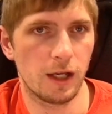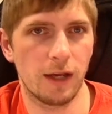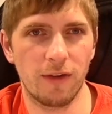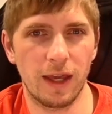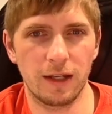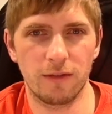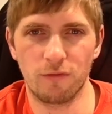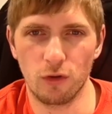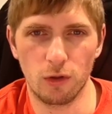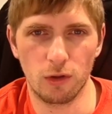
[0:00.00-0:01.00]
I've had it
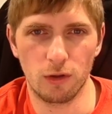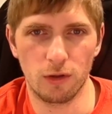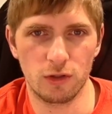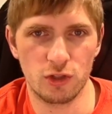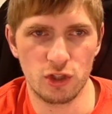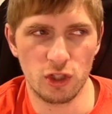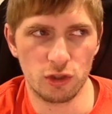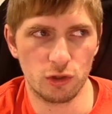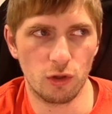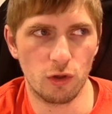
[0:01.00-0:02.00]
for
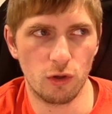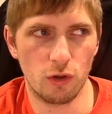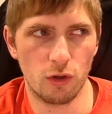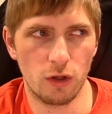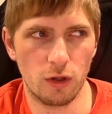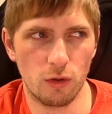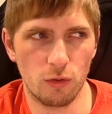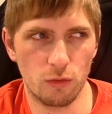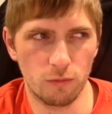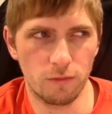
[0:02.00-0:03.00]
just
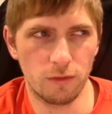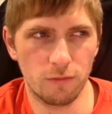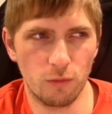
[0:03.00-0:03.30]
over